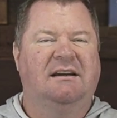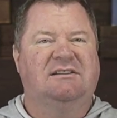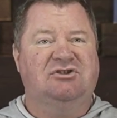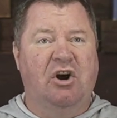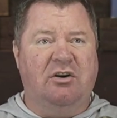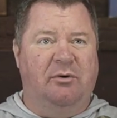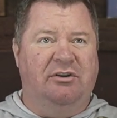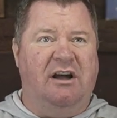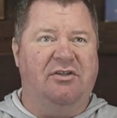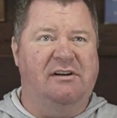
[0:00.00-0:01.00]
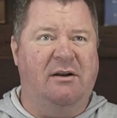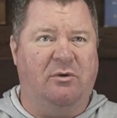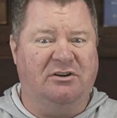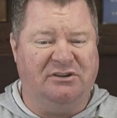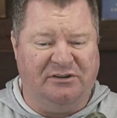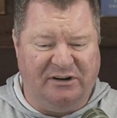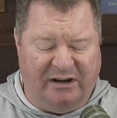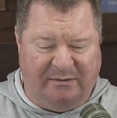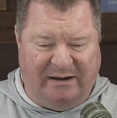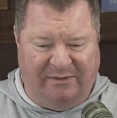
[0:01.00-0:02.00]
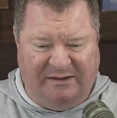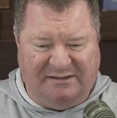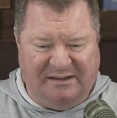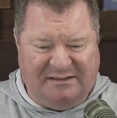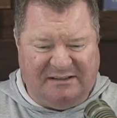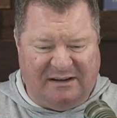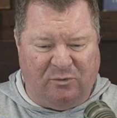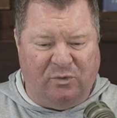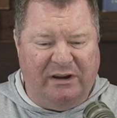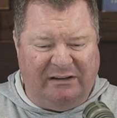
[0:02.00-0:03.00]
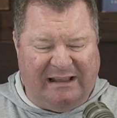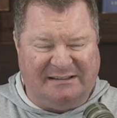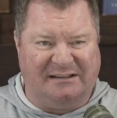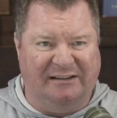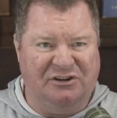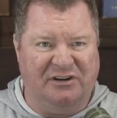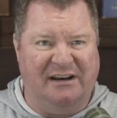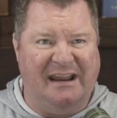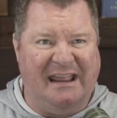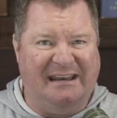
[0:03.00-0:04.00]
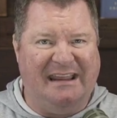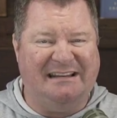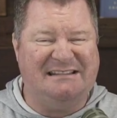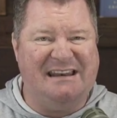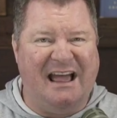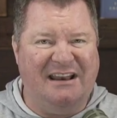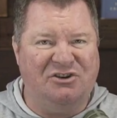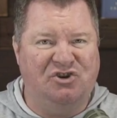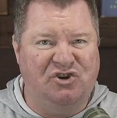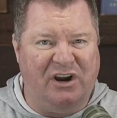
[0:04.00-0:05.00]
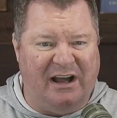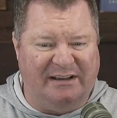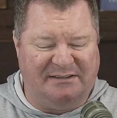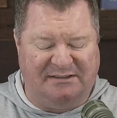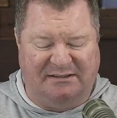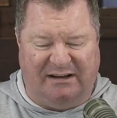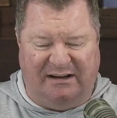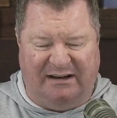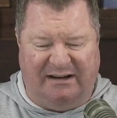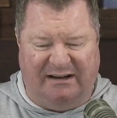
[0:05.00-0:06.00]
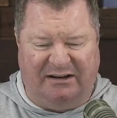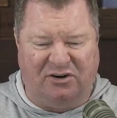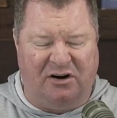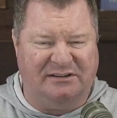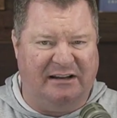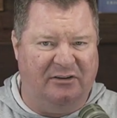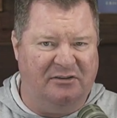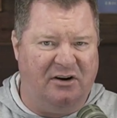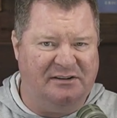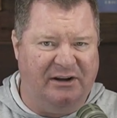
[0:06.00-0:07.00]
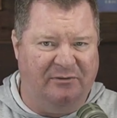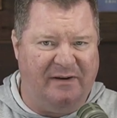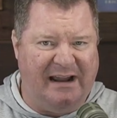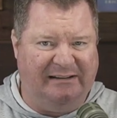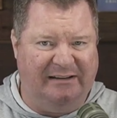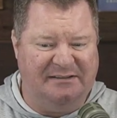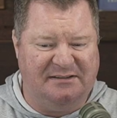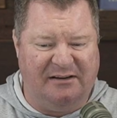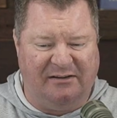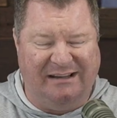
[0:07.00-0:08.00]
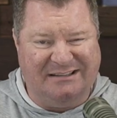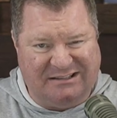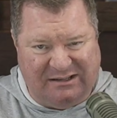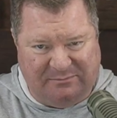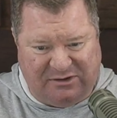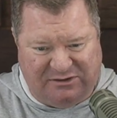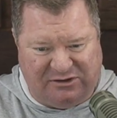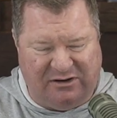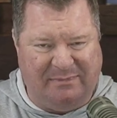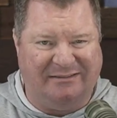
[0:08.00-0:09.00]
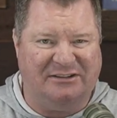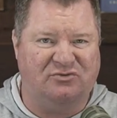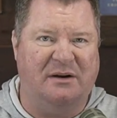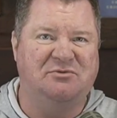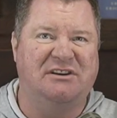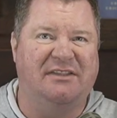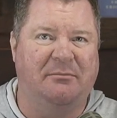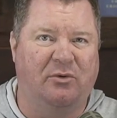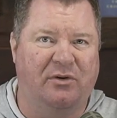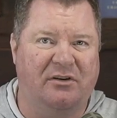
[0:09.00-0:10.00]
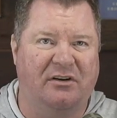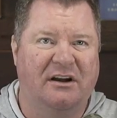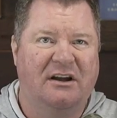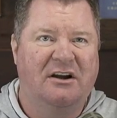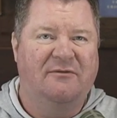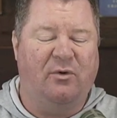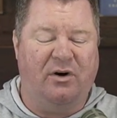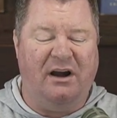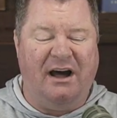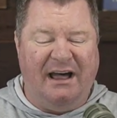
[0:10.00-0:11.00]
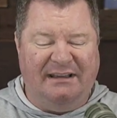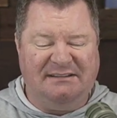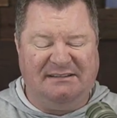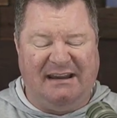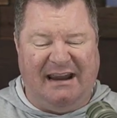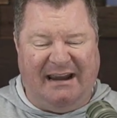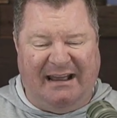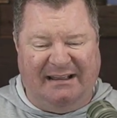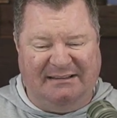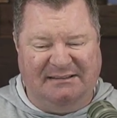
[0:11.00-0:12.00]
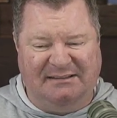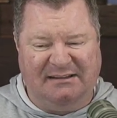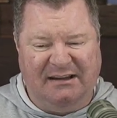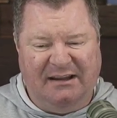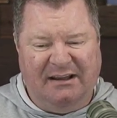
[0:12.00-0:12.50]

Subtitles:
it's notable other networks aren't talking about this. This is a real escalation, and it's not just cartel-on-cartel violence. There is some concern about disruption at the border. For us, as